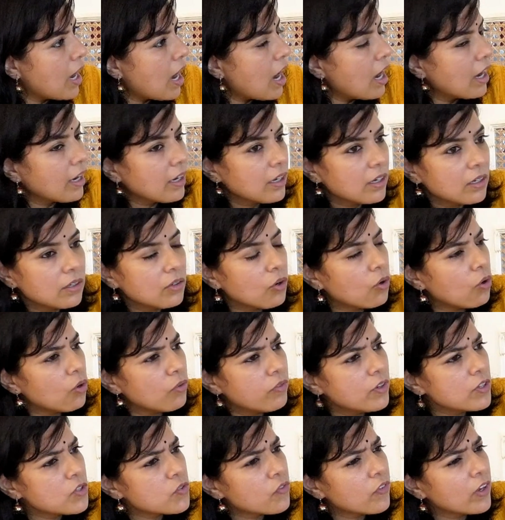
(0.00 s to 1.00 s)
I
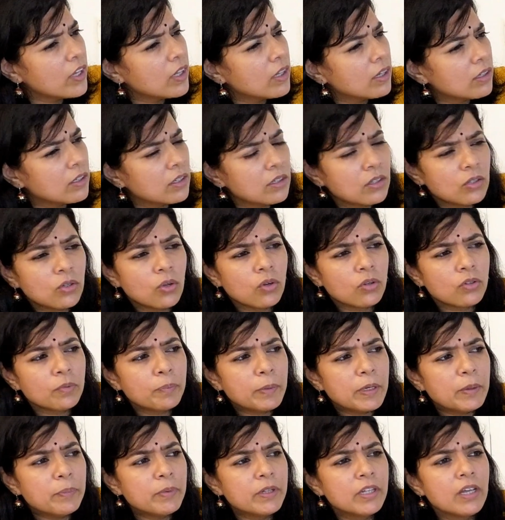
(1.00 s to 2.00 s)
always feel that there are a lot of
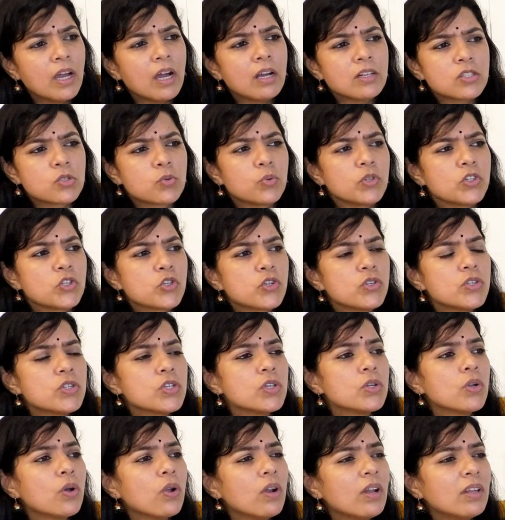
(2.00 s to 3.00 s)
people, they ask questions
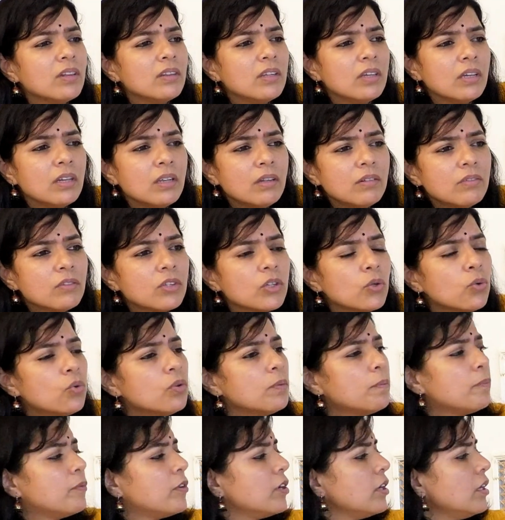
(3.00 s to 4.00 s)
and all, and they
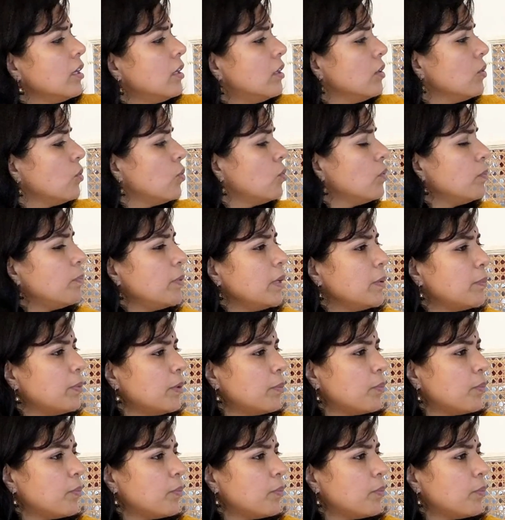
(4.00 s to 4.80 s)
don't treat their own people